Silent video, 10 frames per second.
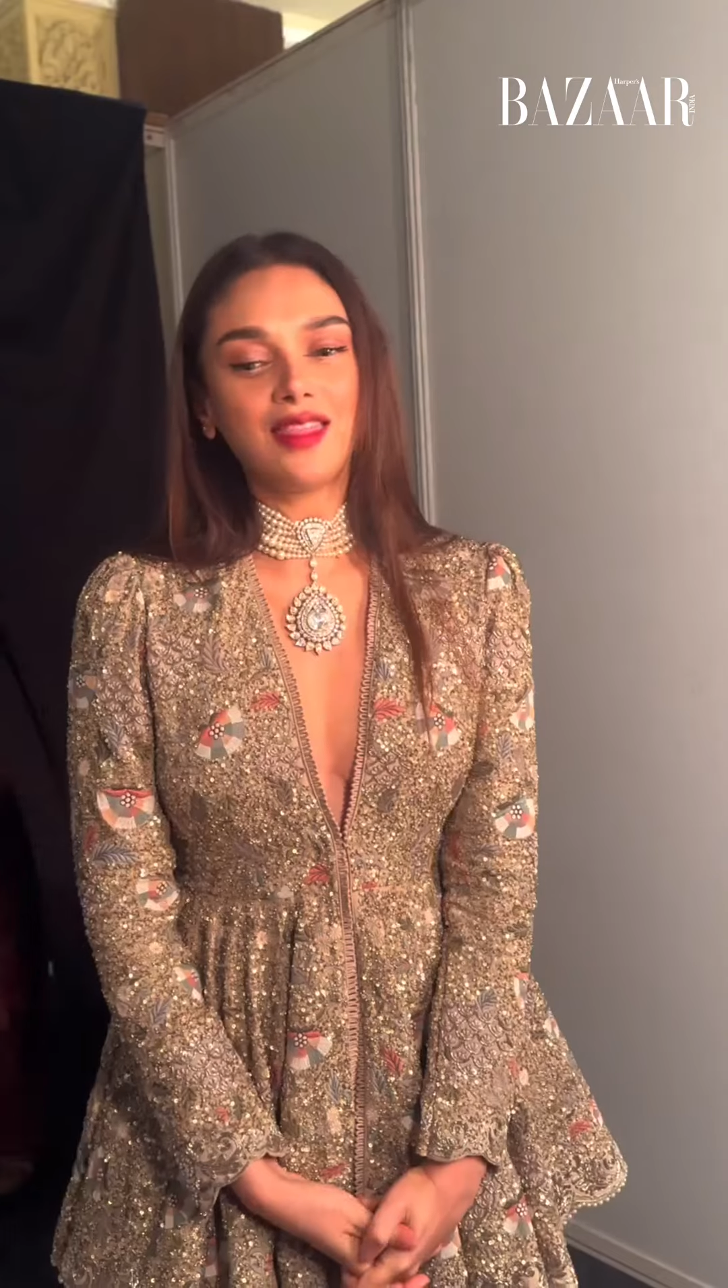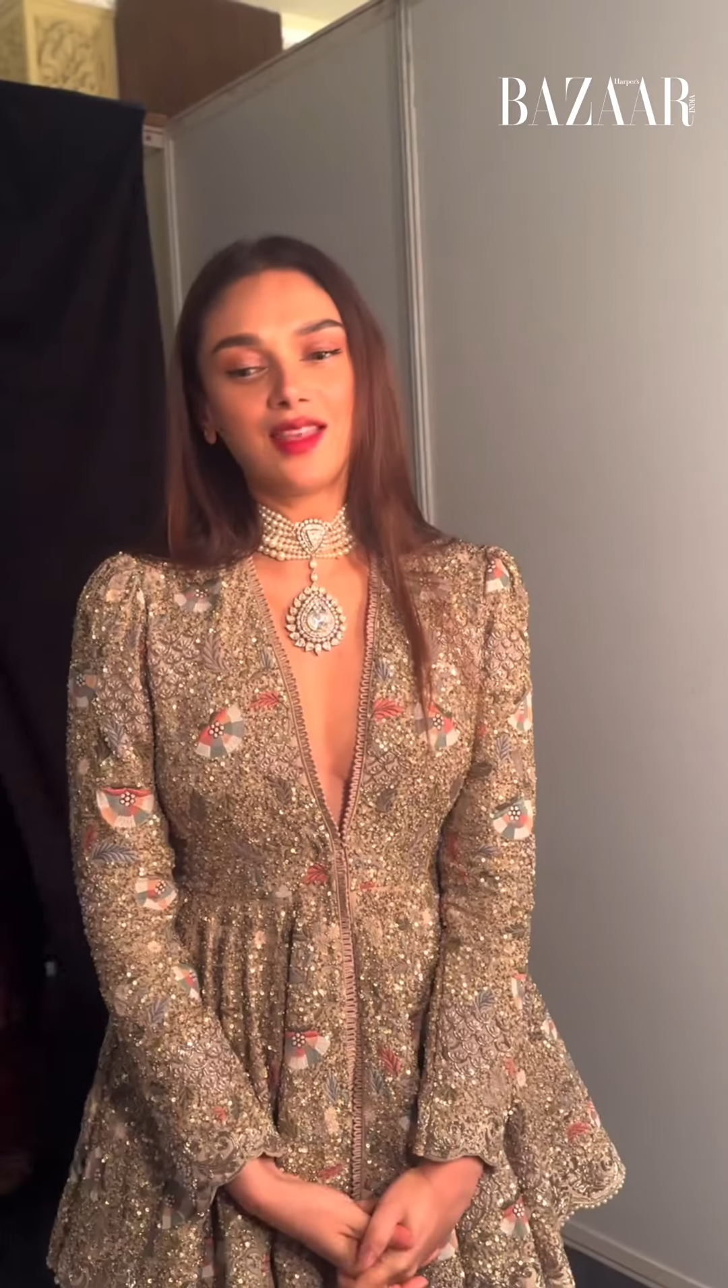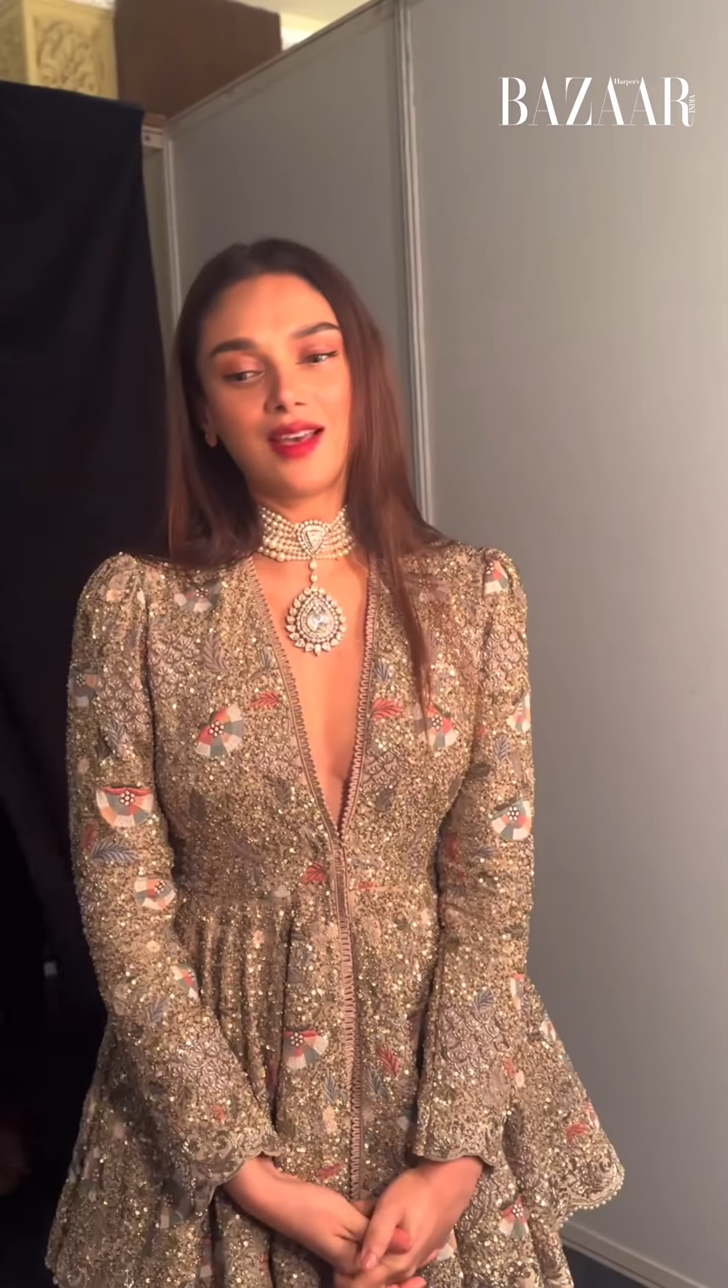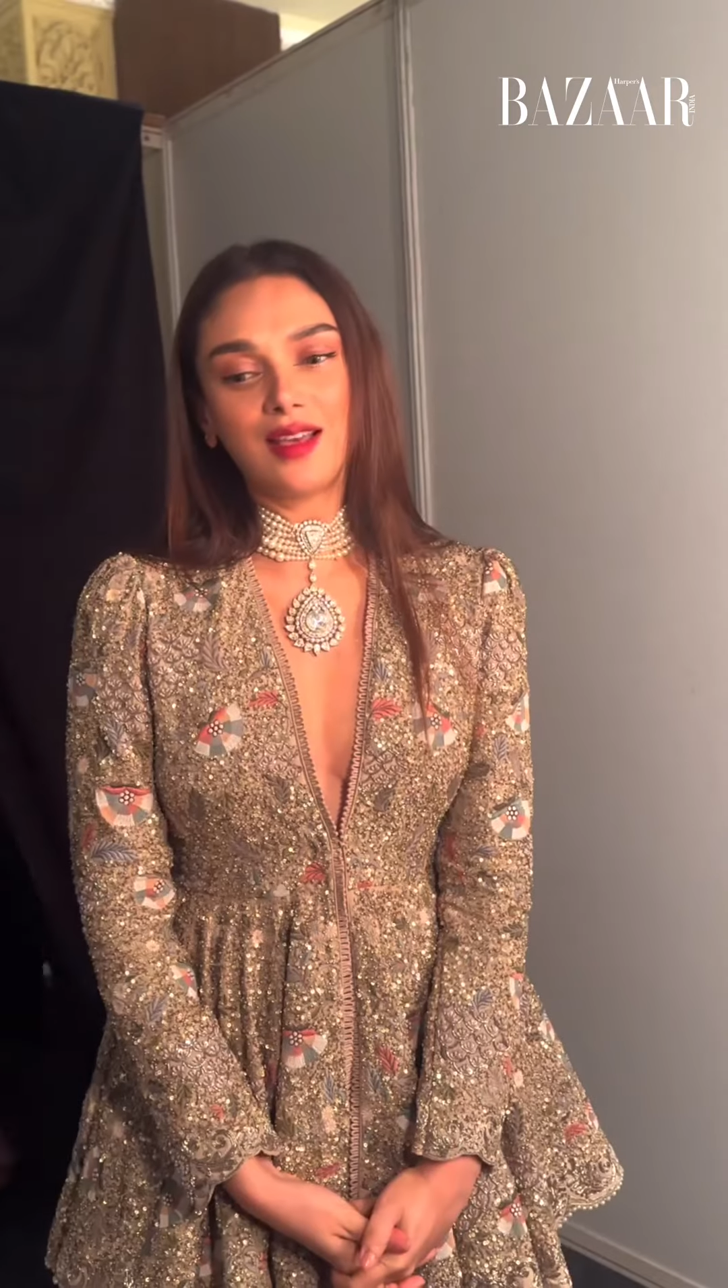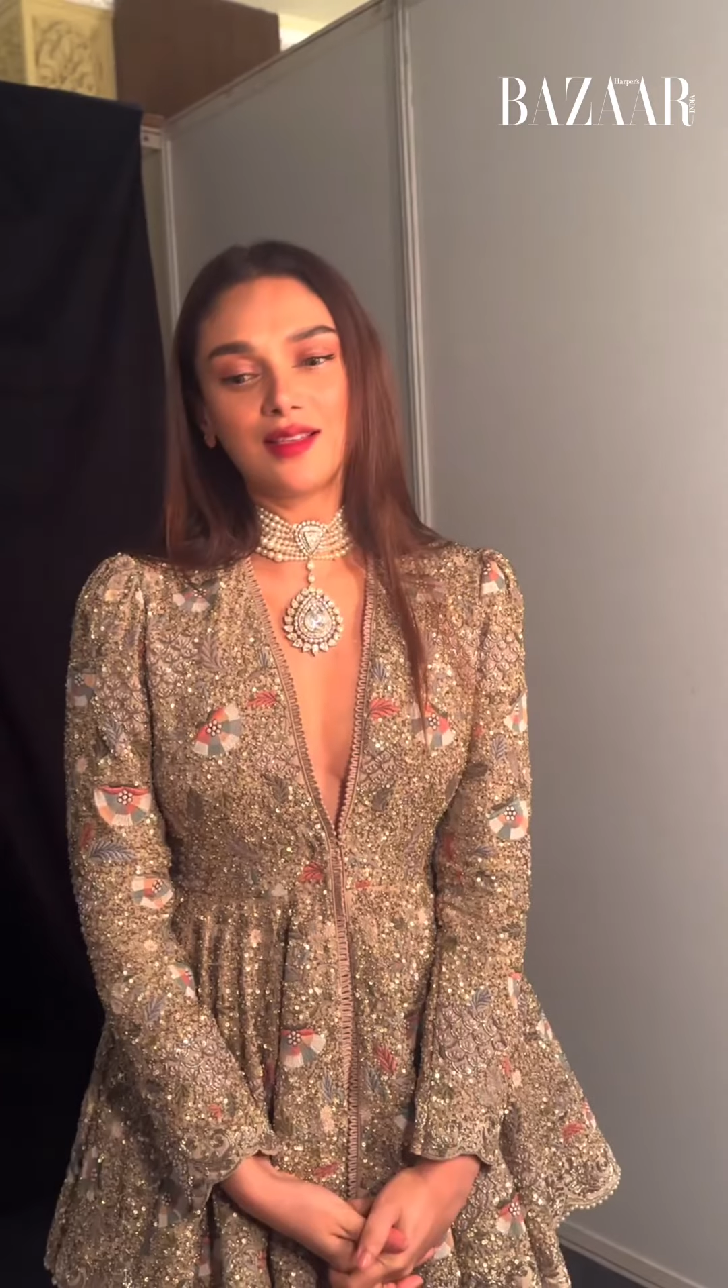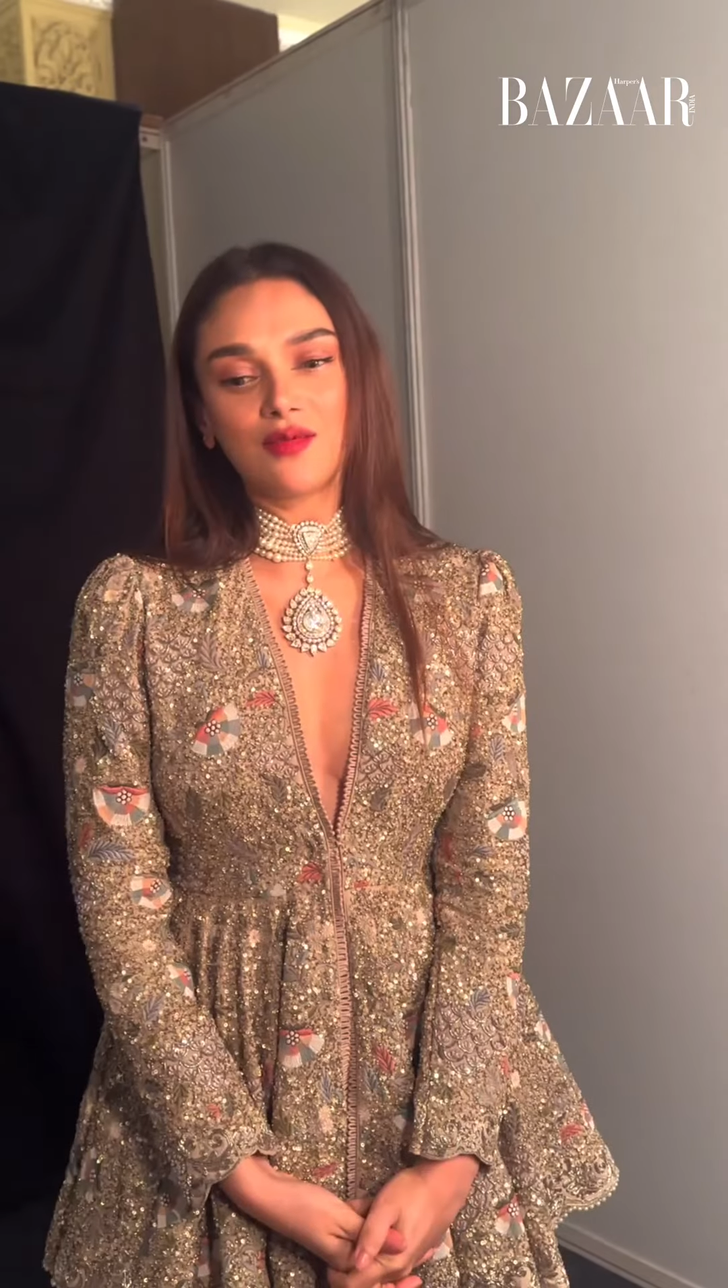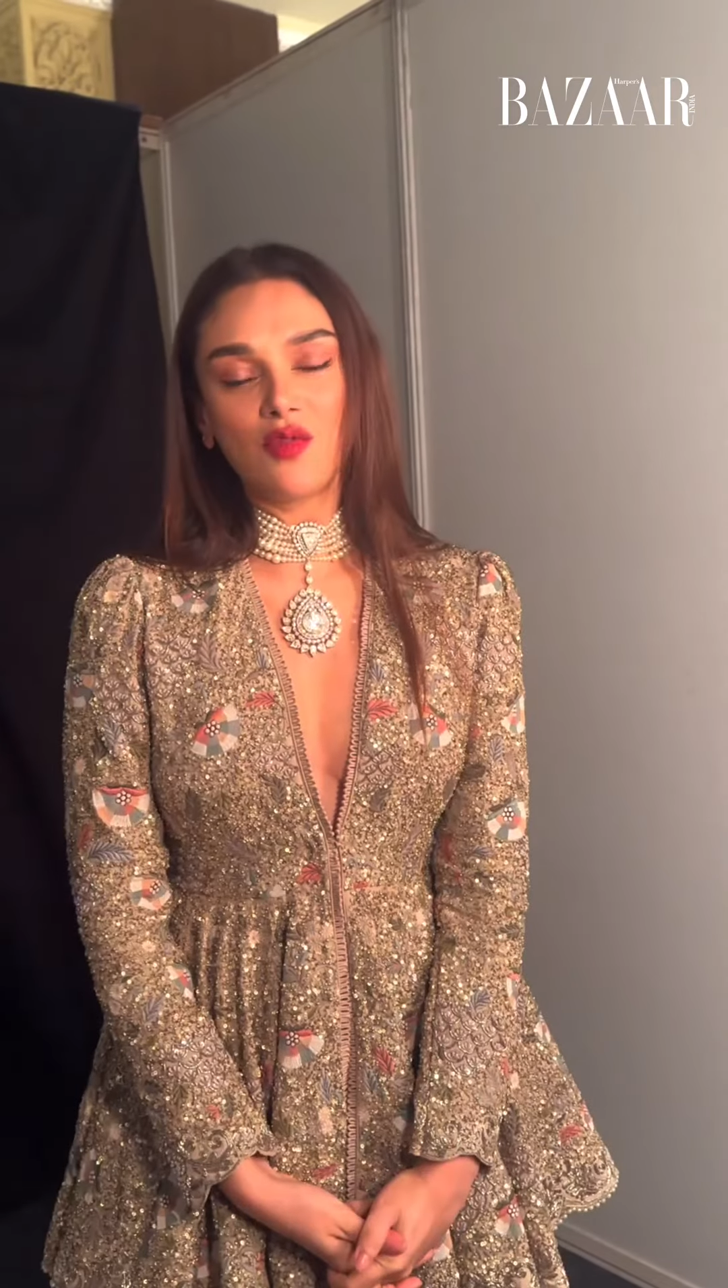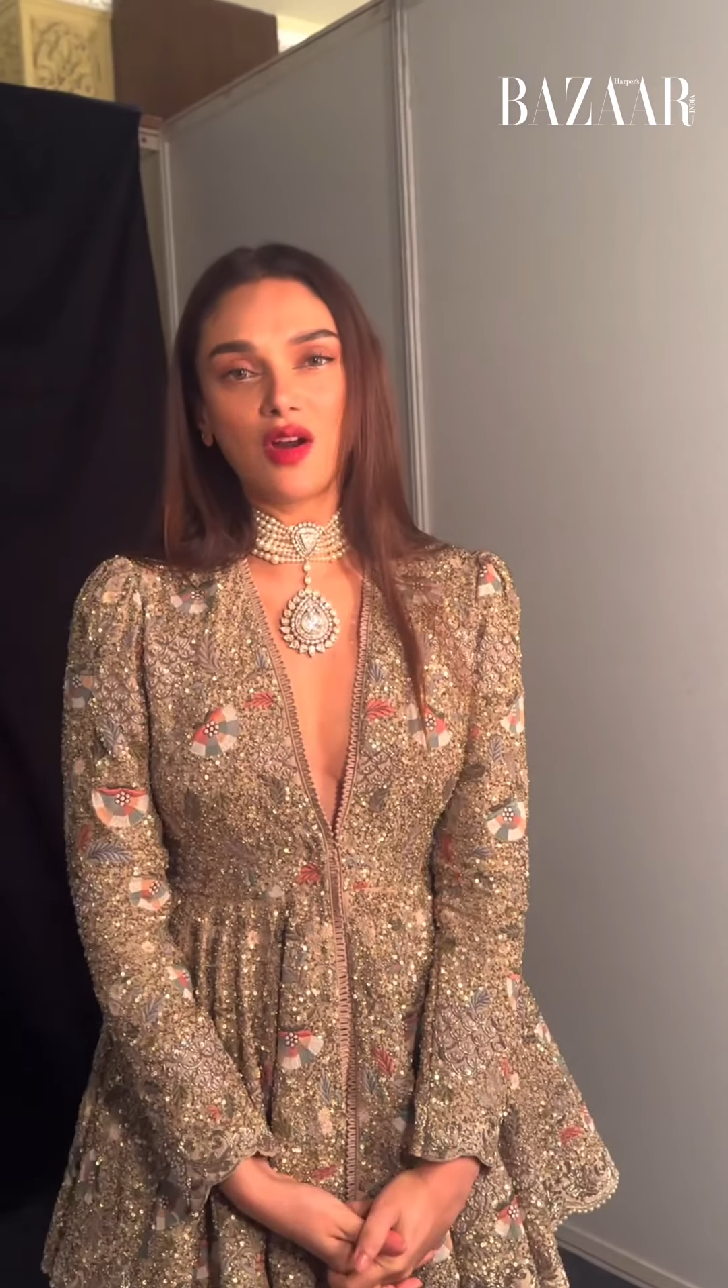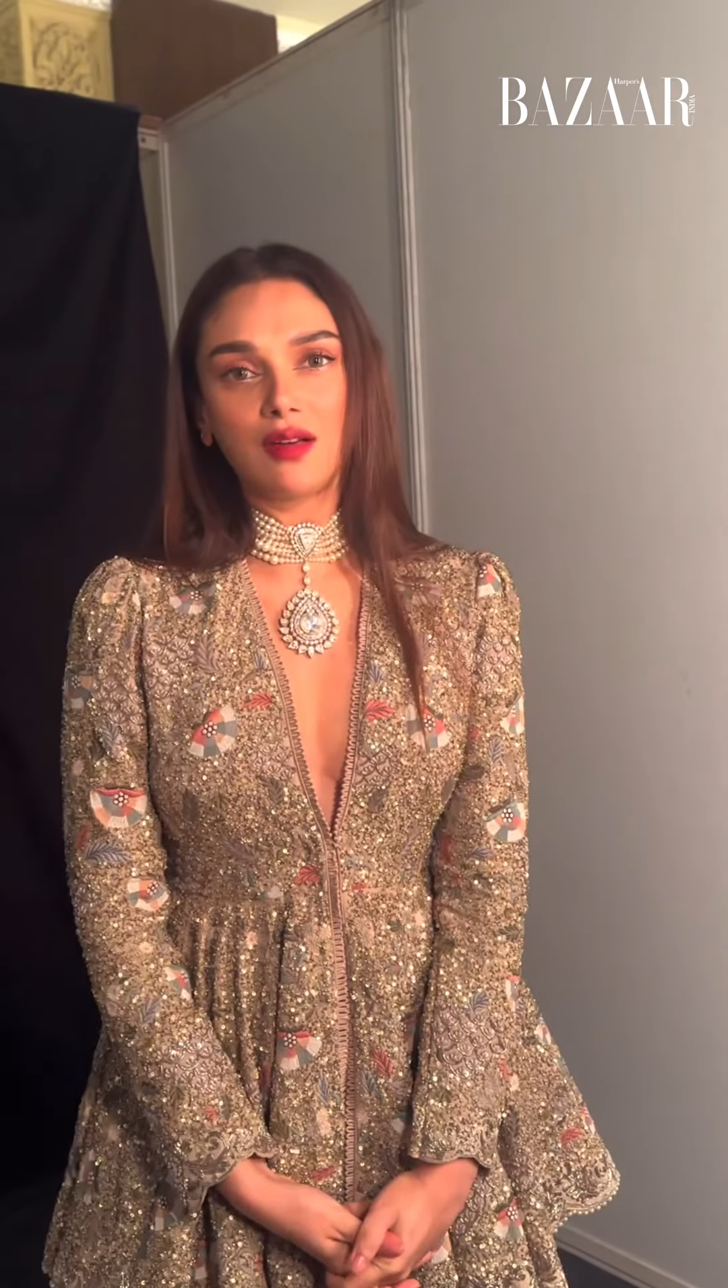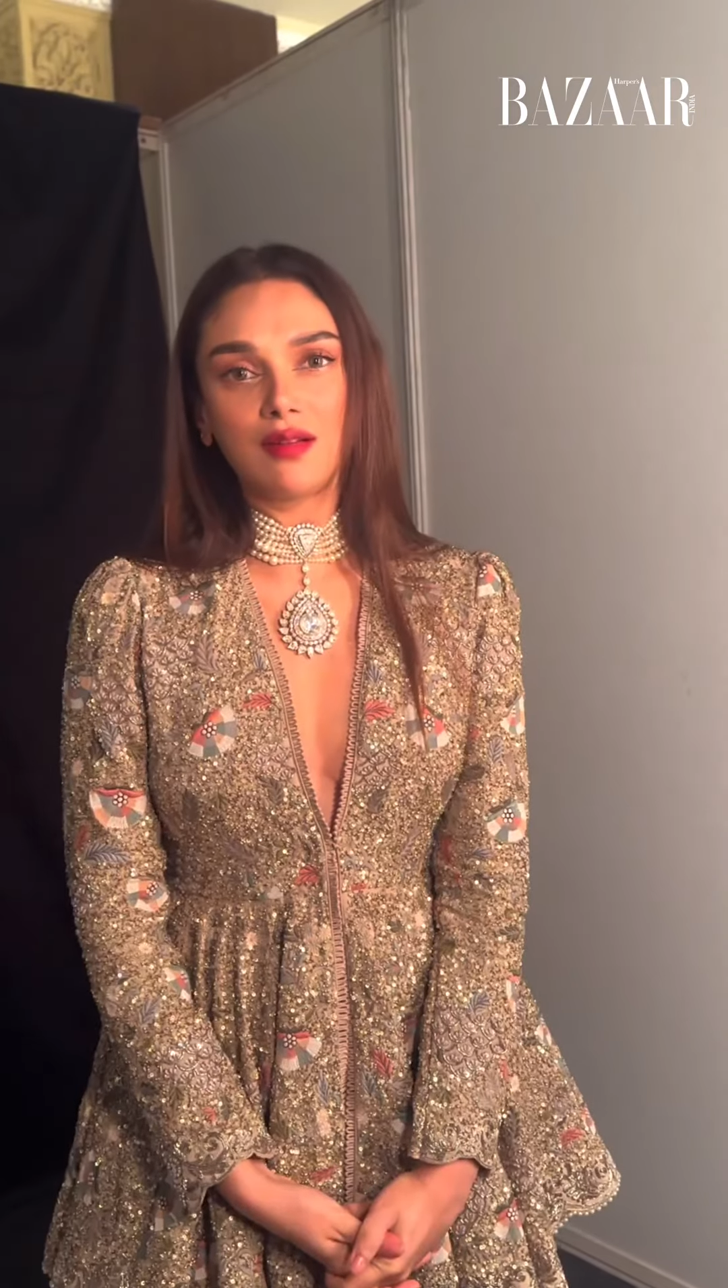there's
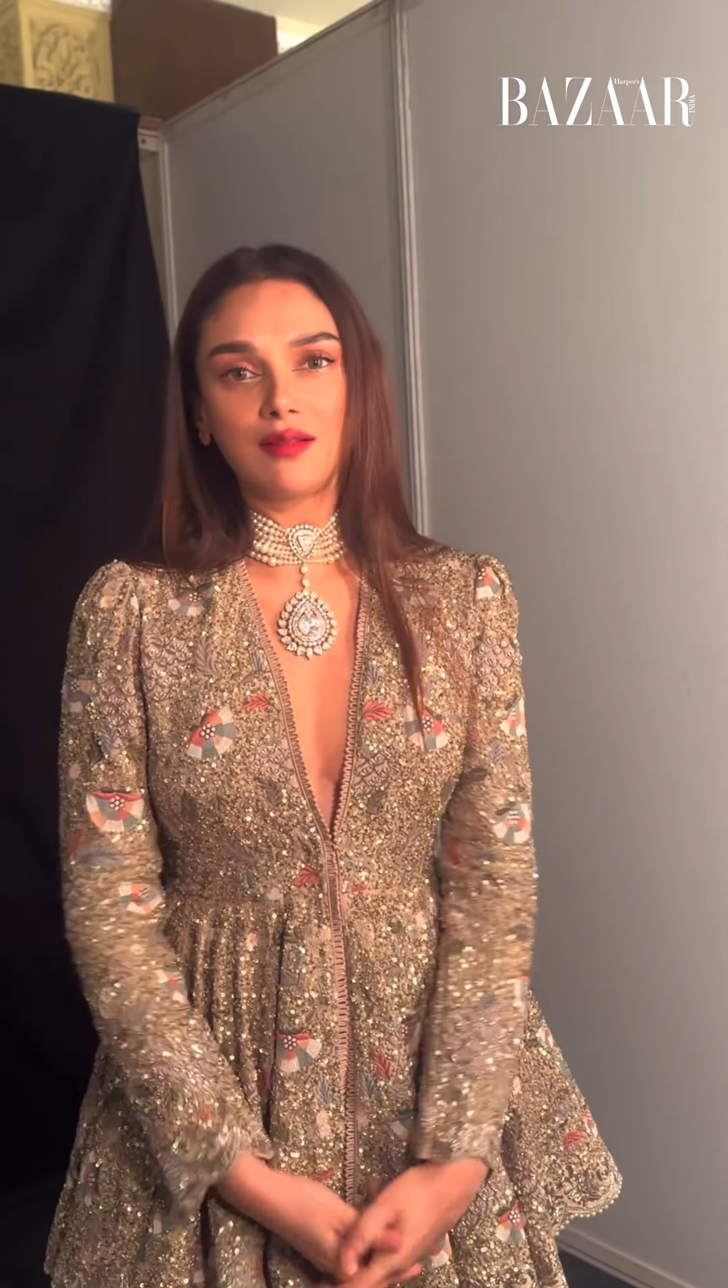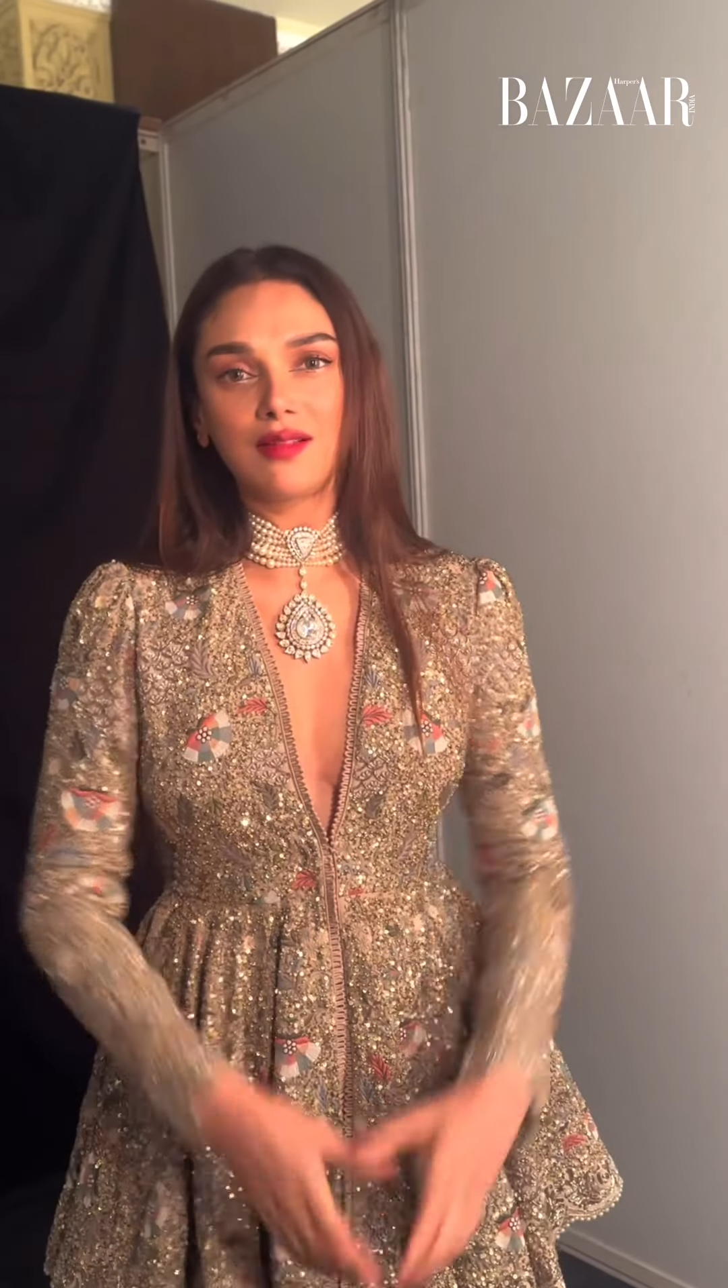what?